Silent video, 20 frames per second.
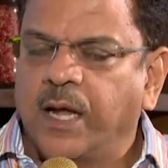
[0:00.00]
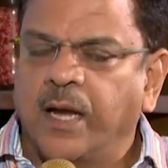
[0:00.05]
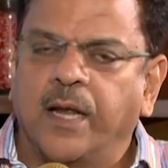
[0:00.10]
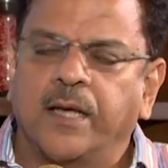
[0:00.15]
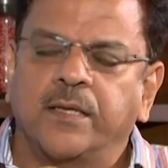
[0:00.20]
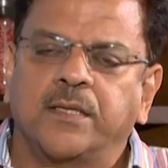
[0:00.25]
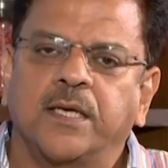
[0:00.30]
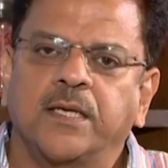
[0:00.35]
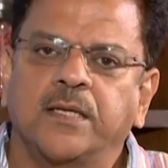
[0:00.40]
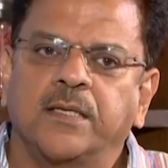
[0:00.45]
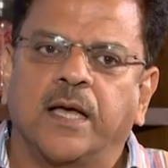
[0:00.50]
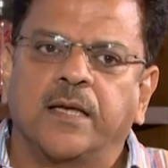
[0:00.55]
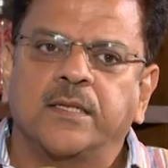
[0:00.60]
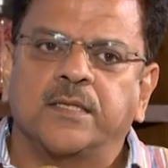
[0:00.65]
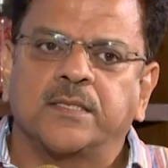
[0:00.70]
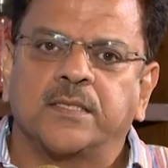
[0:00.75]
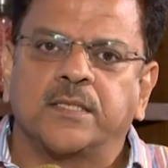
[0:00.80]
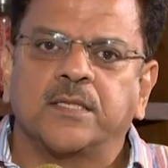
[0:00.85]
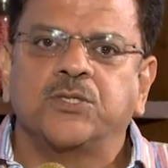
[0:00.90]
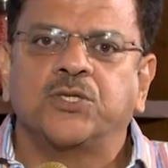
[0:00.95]
And I think
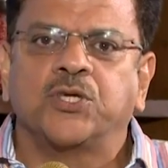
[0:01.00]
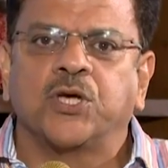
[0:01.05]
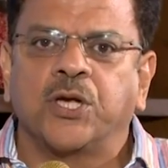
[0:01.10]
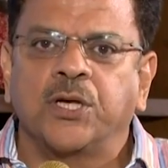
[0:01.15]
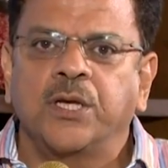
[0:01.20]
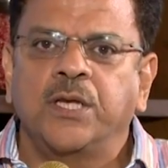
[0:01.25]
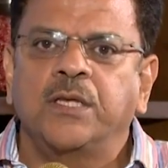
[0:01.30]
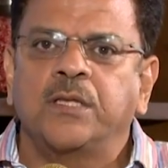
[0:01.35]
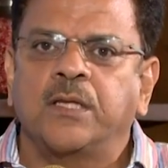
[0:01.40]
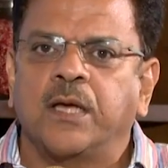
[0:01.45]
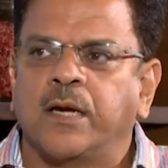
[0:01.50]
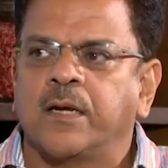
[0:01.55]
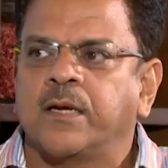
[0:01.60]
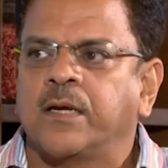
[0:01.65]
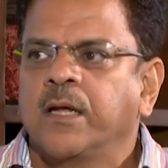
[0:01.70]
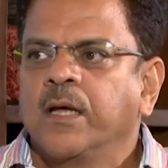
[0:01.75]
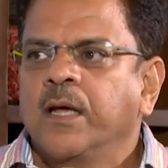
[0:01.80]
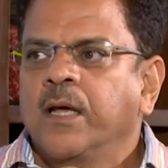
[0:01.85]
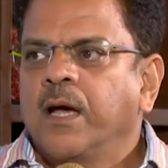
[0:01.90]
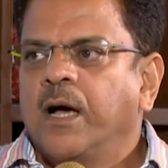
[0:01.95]
that's the journey that
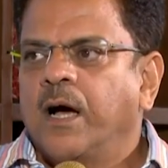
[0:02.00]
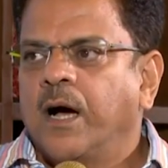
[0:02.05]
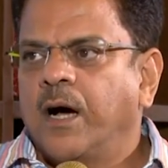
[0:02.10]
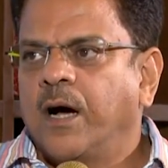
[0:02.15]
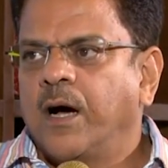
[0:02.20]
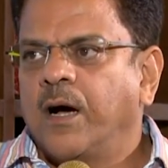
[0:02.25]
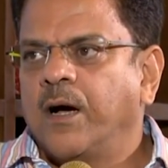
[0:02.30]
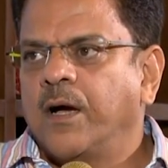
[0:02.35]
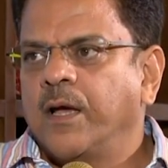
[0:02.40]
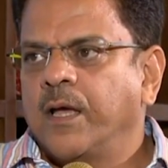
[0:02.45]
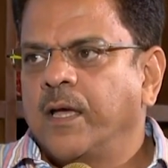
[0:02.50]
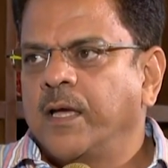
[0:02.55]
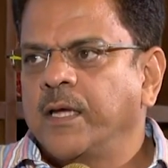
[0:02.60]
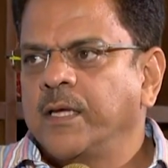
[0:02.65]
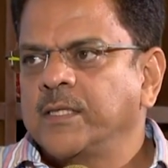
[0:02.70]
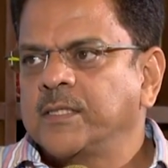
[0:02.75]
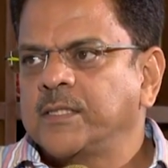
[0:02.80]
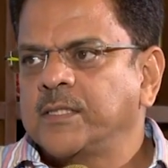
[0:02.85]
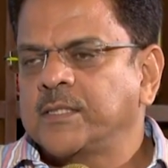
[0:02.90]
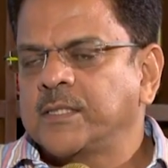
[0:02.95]

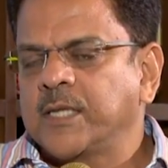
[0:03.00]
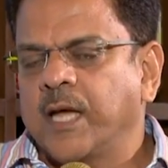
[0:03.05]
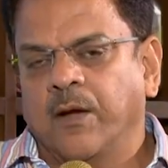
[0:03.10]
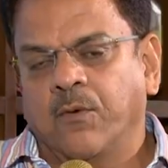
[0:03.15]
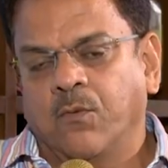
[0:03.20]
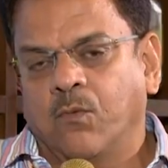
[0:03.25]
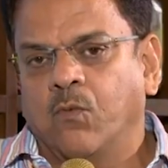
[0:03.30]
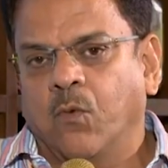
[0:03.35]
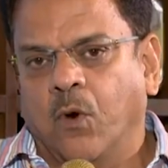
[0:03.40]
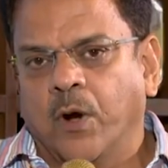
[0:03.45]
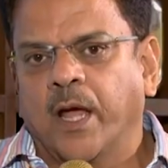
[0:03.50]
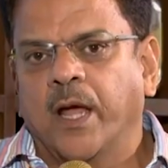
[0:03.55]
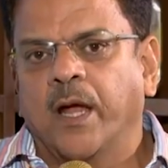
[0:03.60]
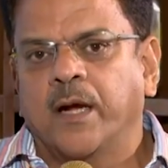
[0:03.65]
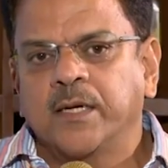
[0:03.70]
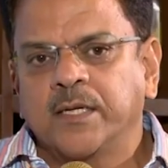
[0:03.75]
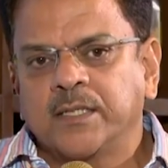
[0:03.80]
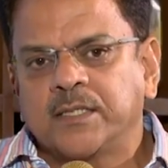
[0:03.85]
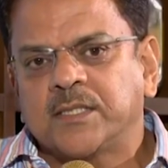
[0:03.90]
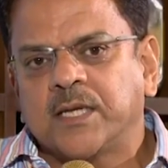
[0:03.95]
is, and what I
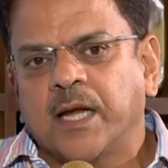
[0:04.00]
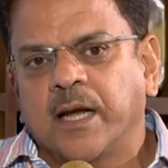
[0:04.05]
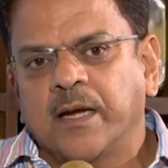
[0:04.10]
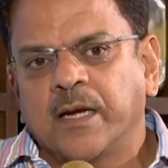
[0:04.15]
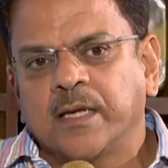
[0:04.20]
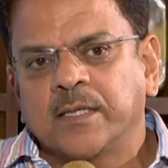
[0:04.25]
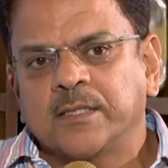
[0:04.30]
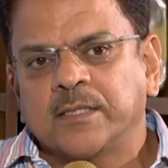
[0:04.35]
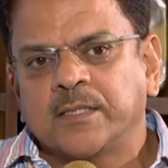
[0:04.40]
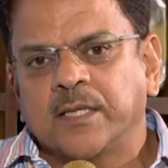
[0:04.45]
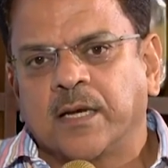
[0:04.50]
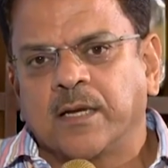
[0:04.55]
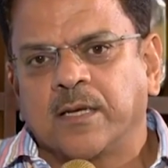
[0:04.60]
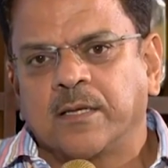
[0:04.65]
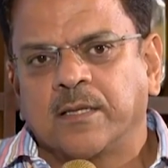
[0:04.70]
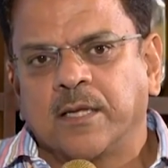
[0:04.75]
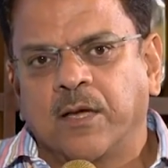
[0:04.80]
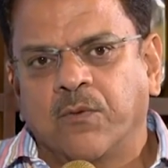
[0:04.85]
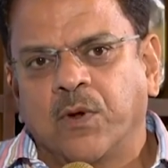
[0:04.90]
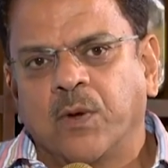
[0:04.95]
understand is
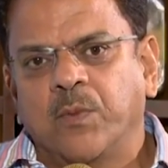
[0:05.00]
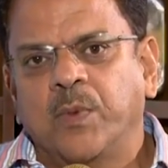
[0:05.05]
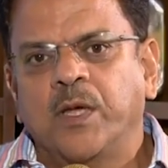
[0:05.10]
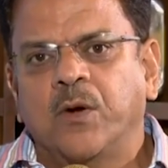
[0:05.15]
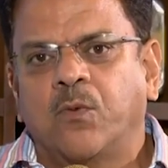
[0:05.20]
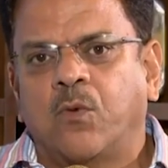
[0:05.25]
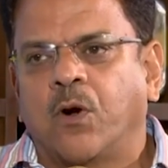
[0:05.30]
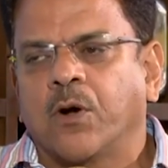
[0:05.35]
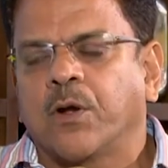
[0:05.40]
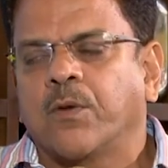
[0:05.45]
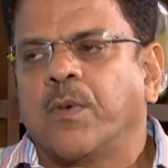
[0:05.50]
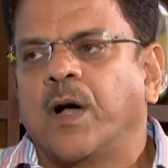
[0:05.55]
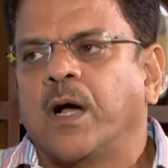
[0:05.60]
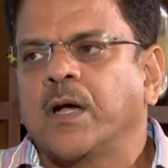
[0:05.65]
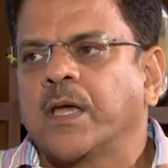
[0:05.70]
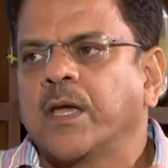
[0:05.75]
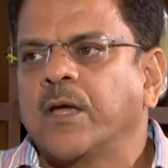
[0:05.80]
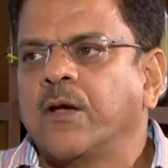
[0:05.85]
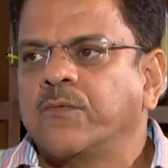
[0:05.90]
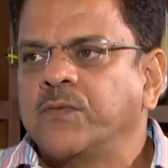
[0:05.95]
that there will be a
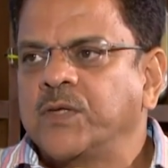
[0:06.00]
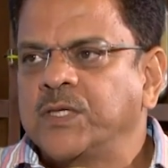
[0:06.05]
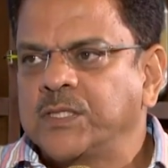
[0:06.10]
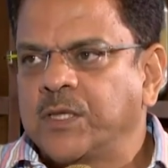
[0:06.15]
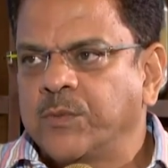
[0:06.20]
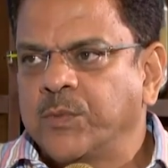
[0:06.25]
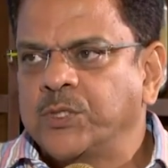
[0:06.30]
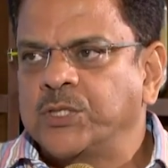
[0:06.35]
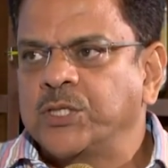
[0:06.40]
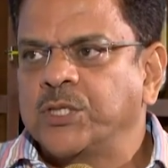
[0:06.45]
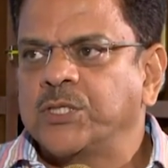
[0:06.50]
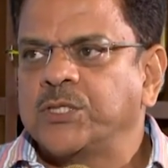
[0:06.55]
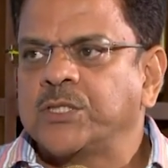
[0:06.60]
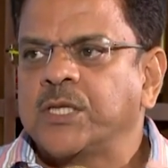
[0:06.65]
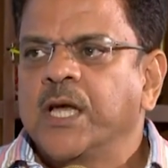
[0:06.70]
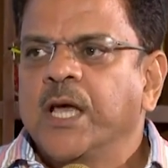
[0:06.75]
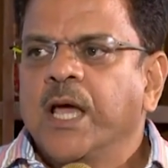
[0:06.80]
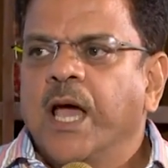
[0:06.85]
watermarking of these images